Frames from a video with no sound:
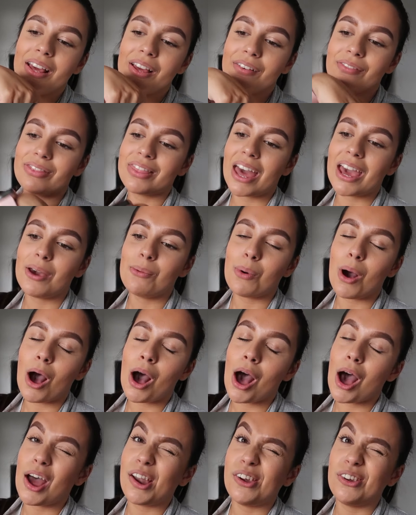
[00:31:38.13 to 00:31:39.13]
if they
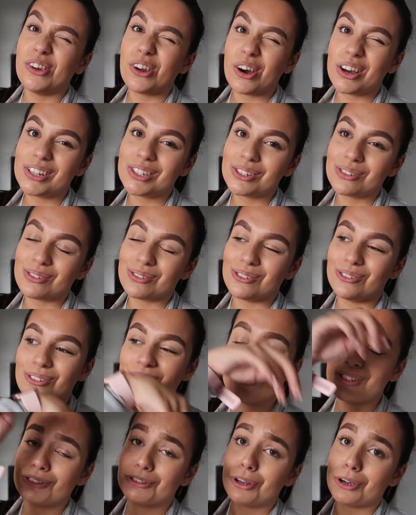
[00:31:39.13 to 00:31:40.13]
were nice or not.